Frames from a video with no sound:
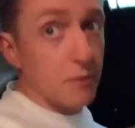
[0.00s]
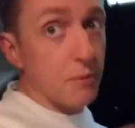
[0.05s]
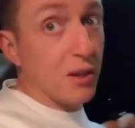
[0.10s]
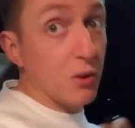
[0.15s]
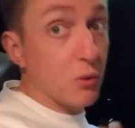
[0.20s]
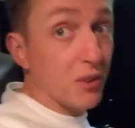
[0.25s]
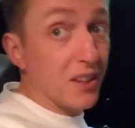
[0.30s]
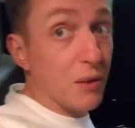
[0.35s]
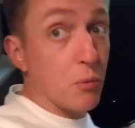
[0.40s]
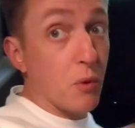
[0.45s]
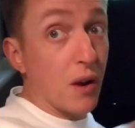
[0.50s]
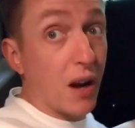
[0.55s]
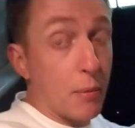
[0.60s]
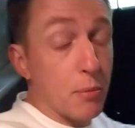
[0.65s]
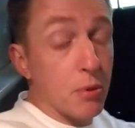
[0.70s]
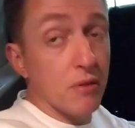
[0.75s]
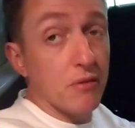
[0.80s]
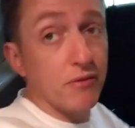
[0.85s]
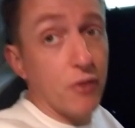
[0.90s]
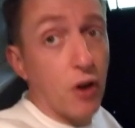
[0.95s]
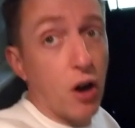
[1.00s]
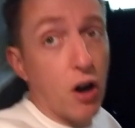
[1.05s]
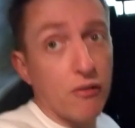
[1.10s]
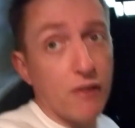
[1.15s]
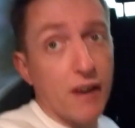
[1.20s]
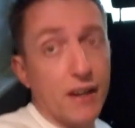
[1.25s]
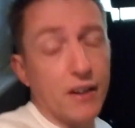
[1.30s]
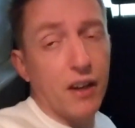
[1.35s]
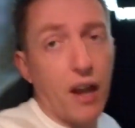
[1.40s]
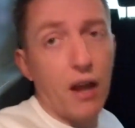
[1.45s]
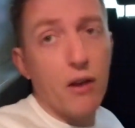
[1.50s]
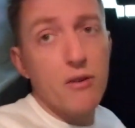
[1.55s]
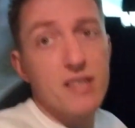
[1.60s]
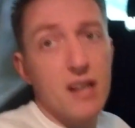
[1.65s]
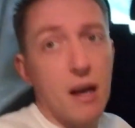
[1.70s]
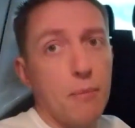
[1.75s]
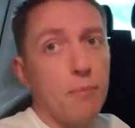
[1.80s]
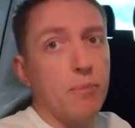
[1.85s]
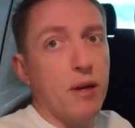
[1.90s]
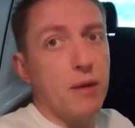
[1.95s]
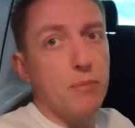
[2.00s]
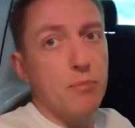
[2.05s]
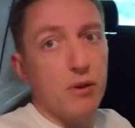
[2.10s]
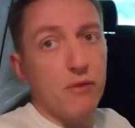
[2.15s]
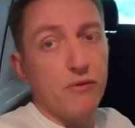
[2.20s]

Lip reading: the middle and then one up at the far end. I know some people